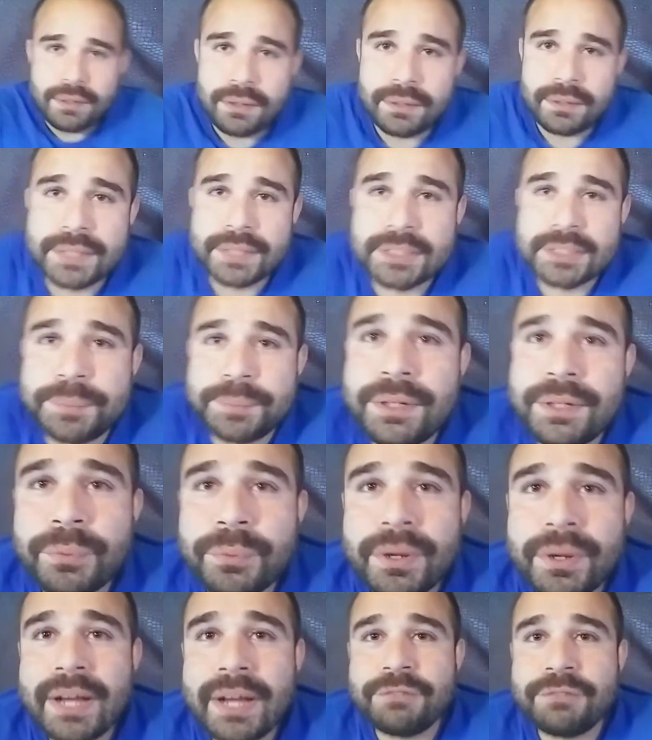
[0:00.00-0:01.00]
Has been
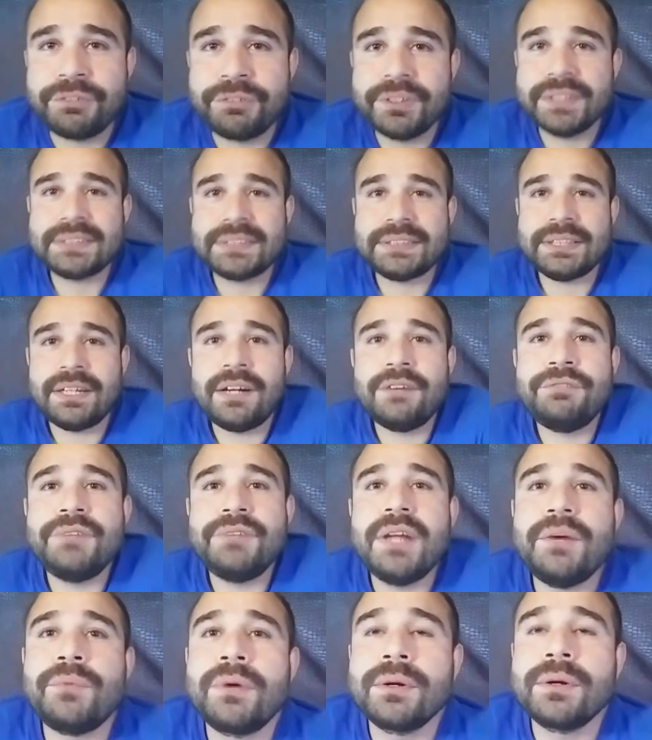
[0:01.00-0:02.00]
Brian Fritz of
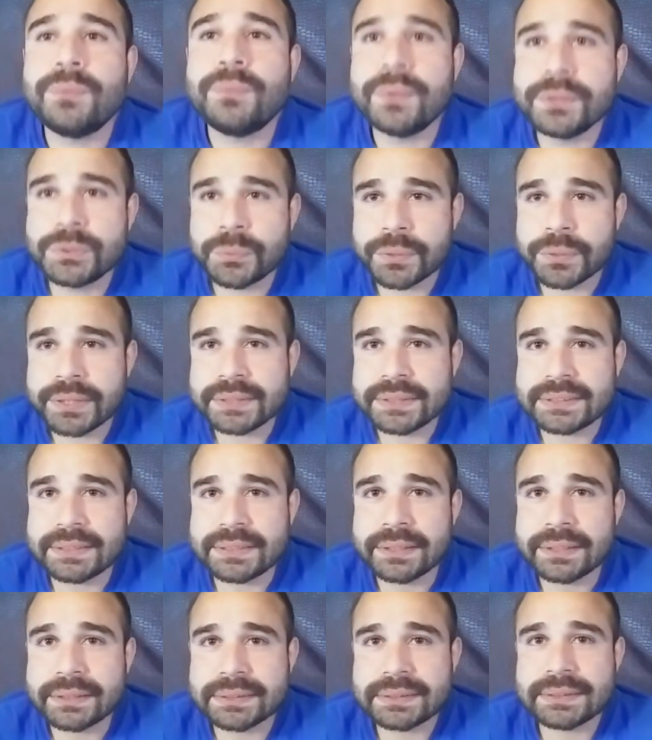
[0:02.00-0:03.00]
Network
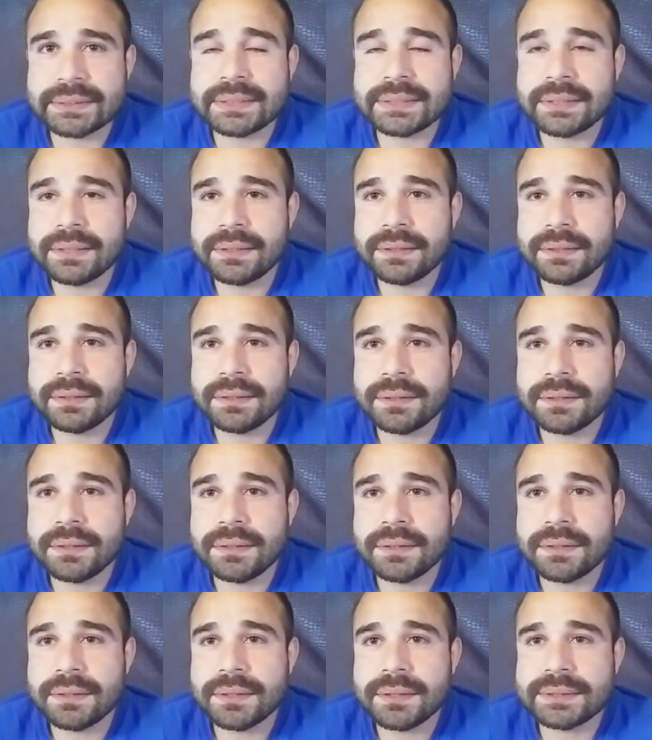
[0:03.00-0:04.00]
126
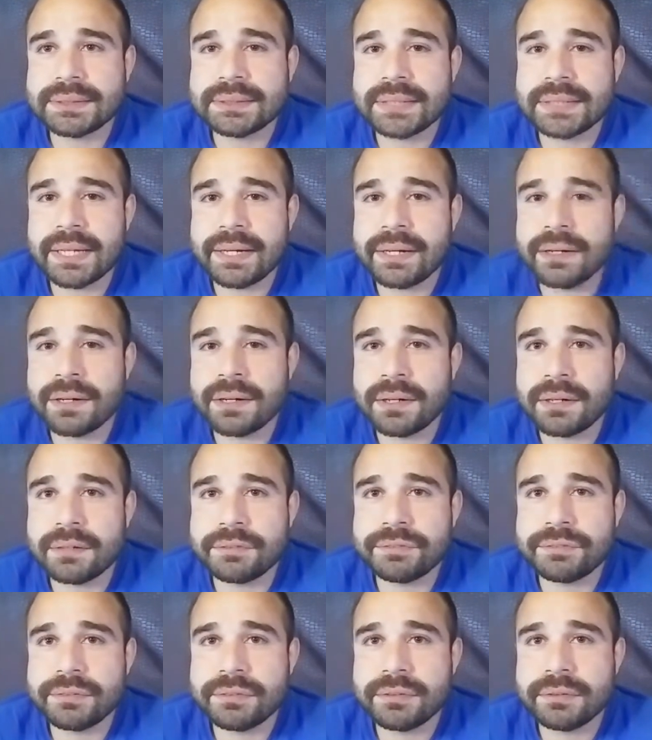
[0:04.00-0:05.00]
signing
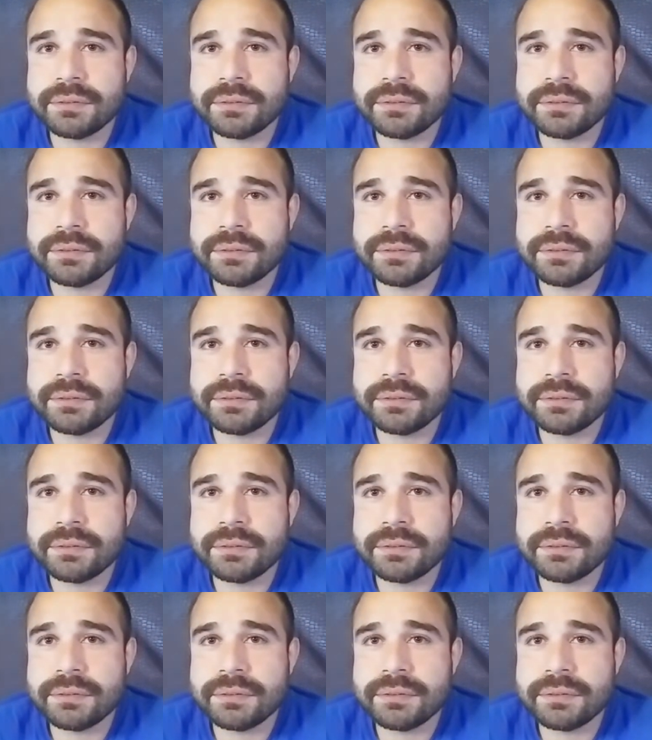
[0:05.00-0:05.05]
off.